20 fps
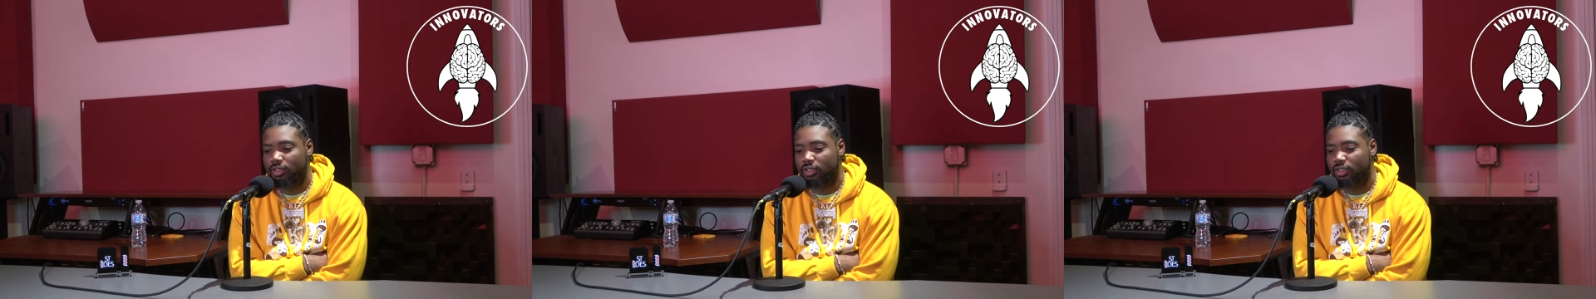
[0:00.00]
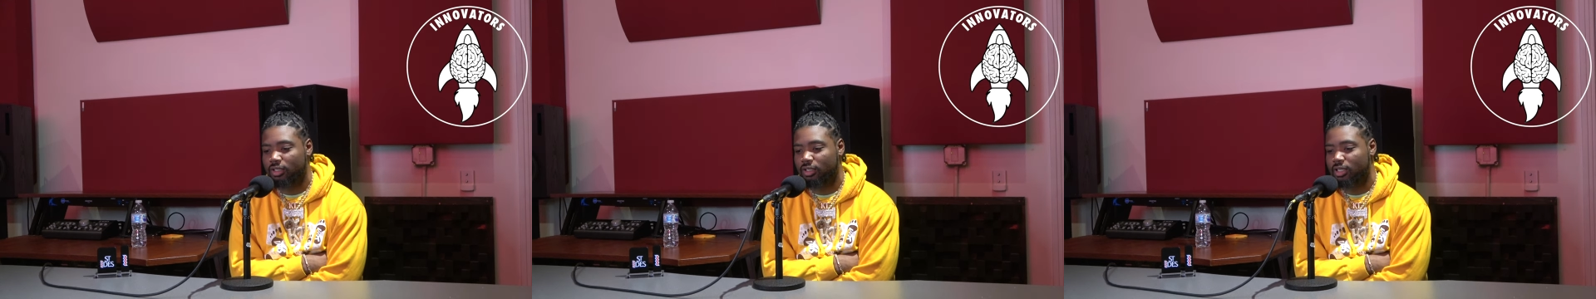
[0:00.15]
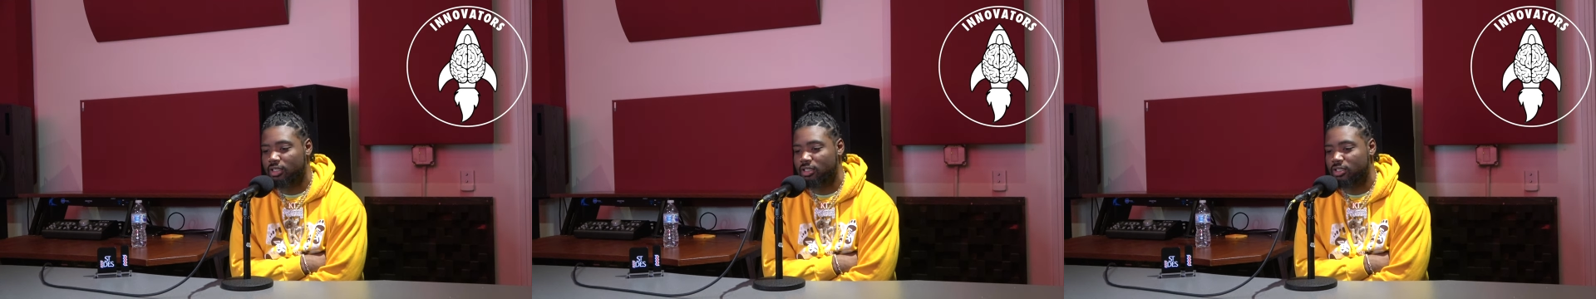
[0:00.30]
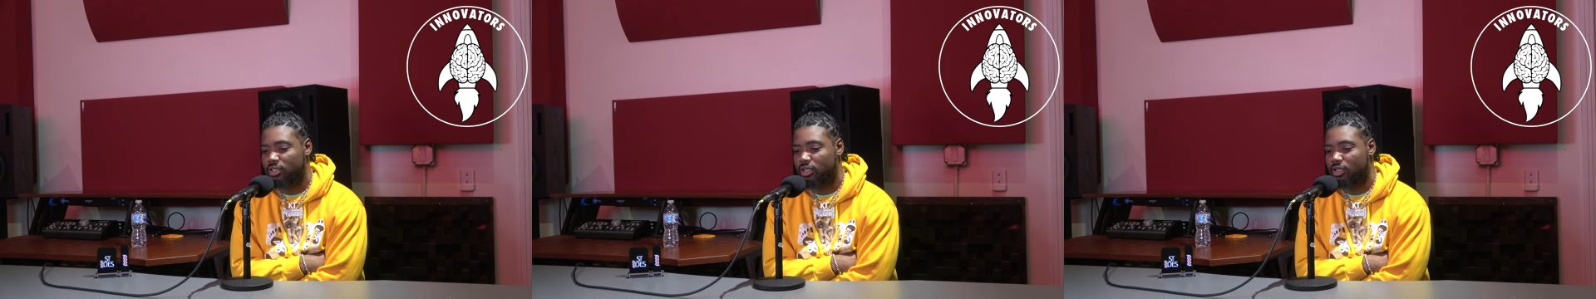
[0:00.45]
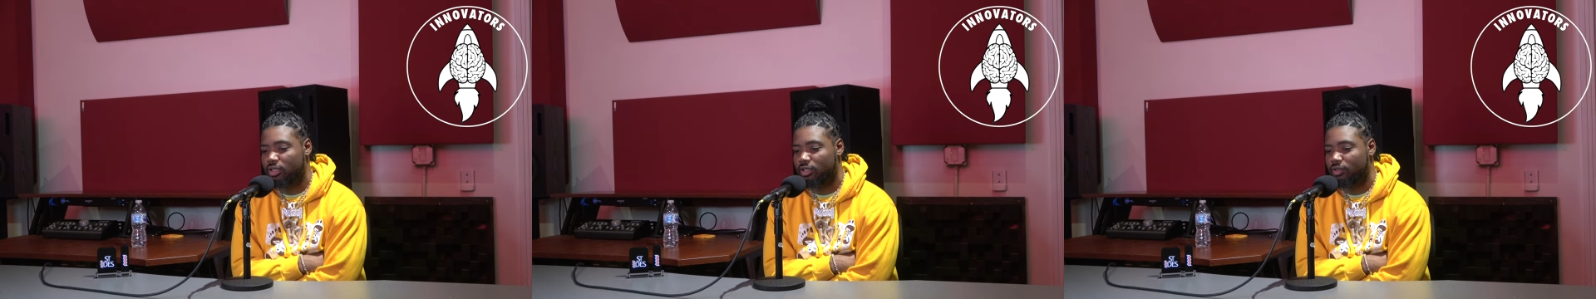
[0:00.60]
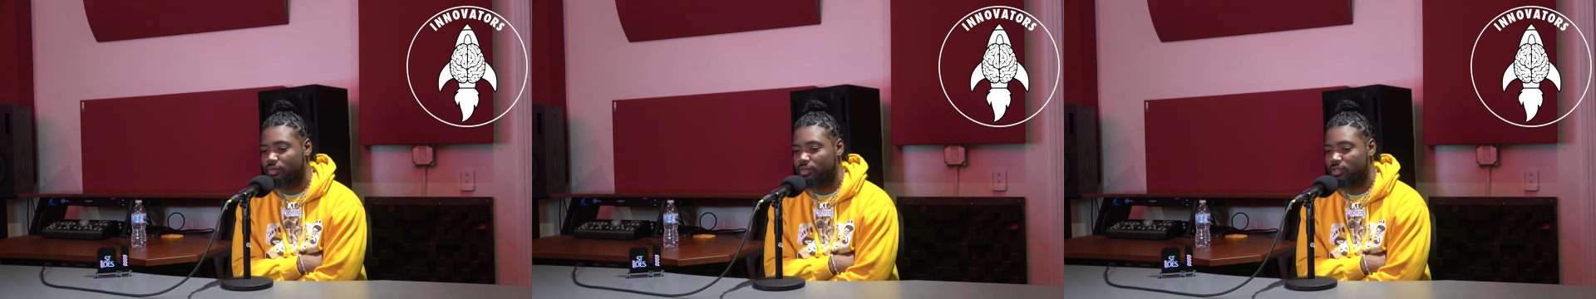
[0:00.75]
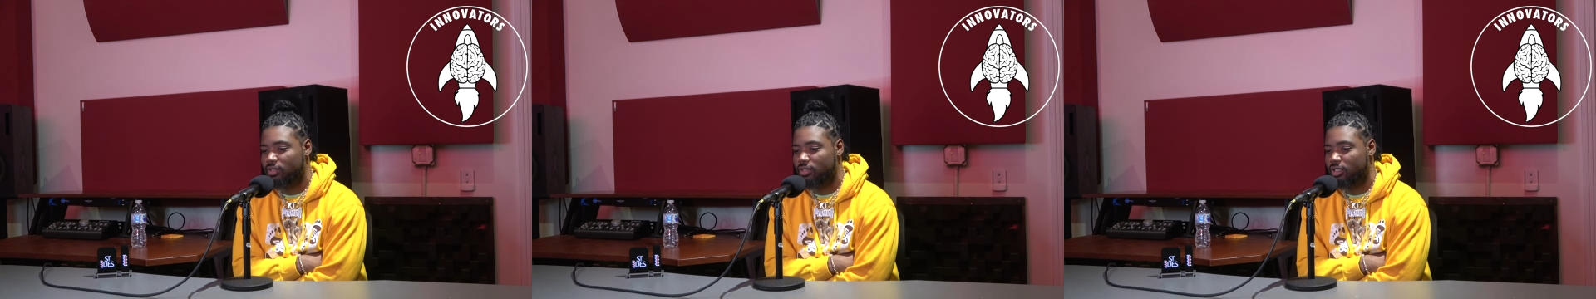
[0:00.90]
Uh, I just heard
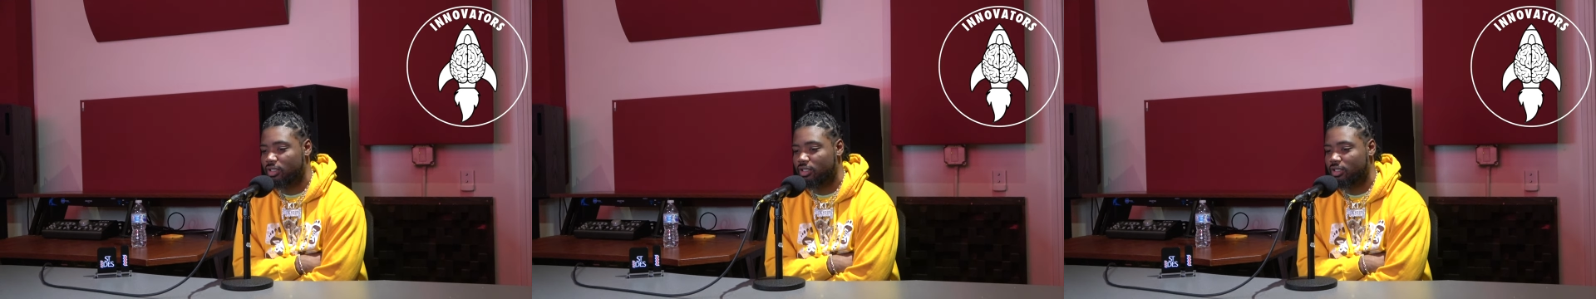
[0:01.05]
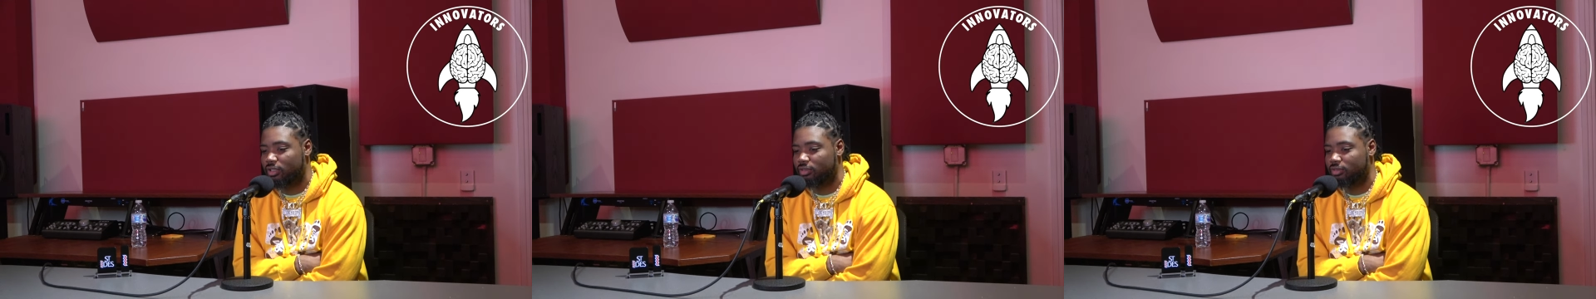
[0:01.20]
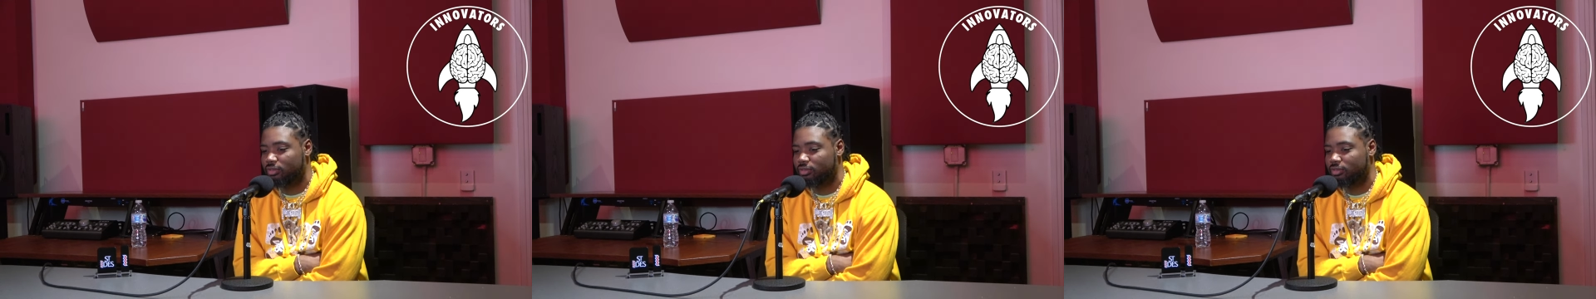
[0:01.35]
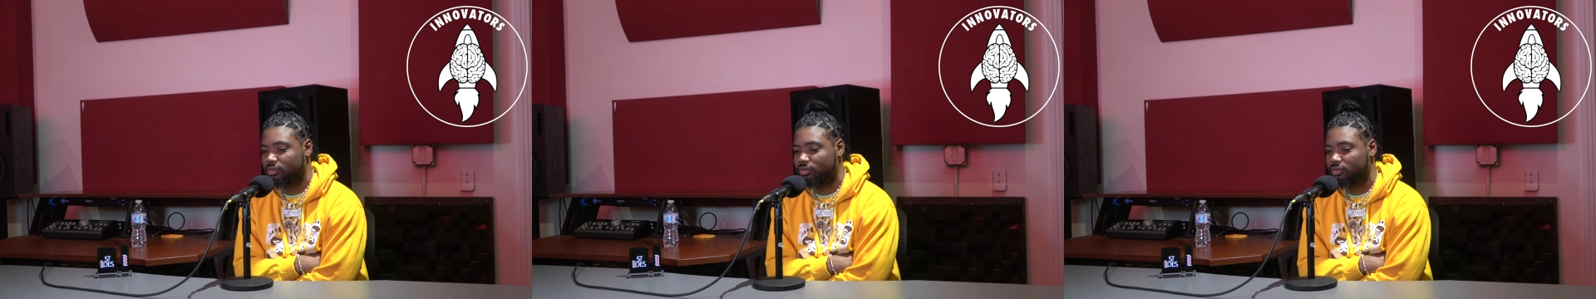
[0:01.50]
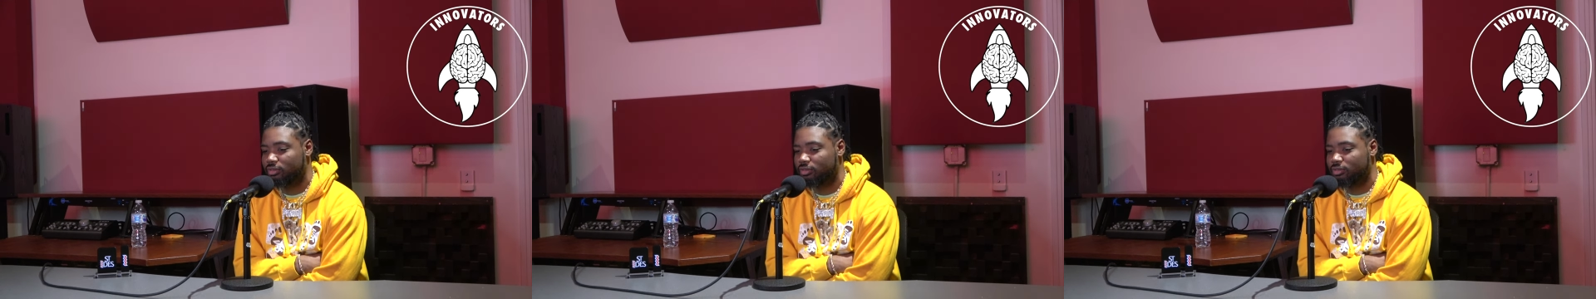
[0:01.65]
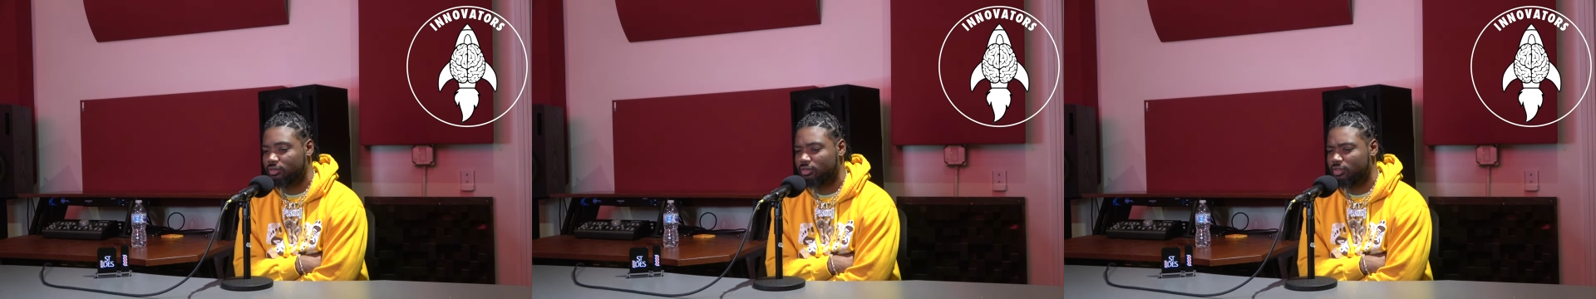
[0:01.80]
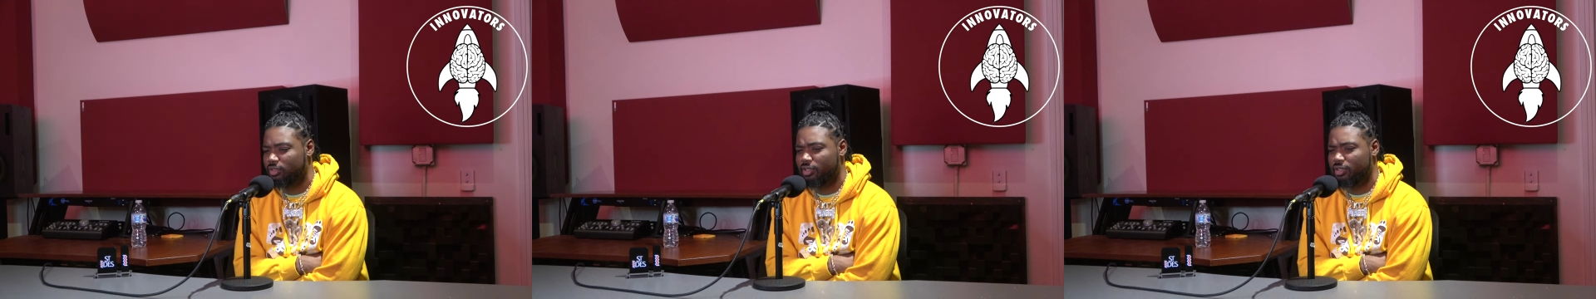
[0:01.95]
it was like.
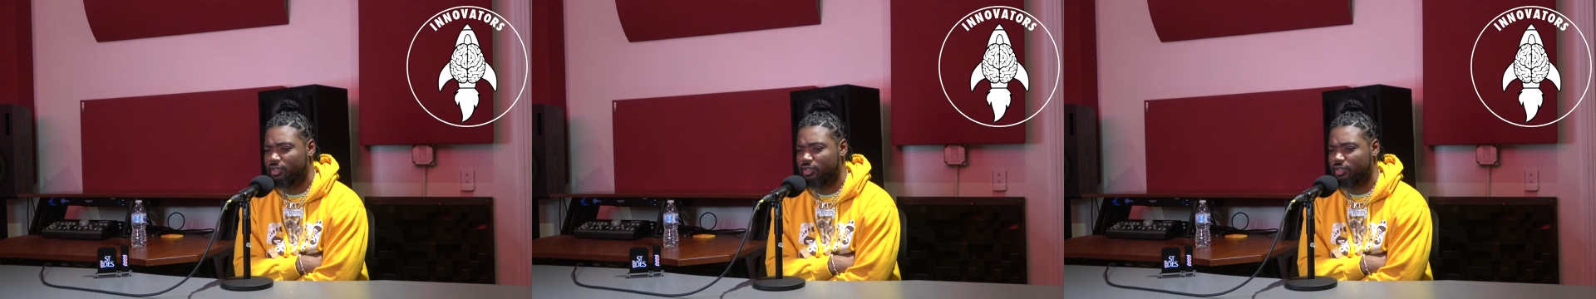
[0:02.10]
Yeah,